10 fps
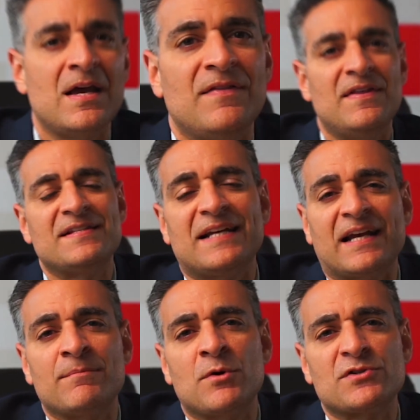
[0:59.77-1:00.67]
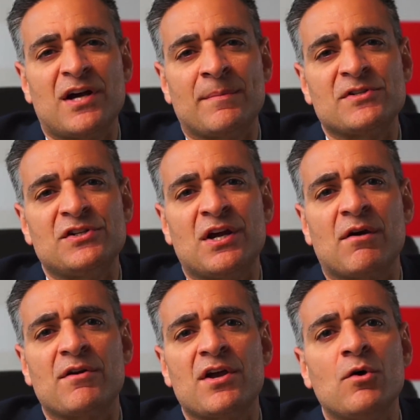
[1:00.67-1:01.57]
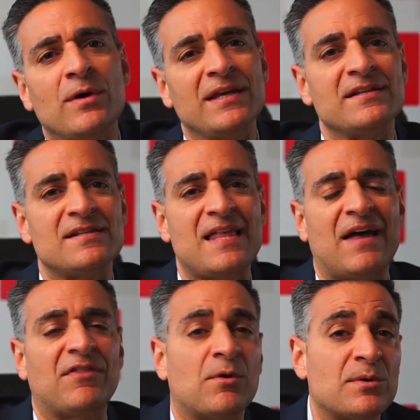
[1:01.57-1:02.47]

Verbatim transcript: The second most common scenario is that there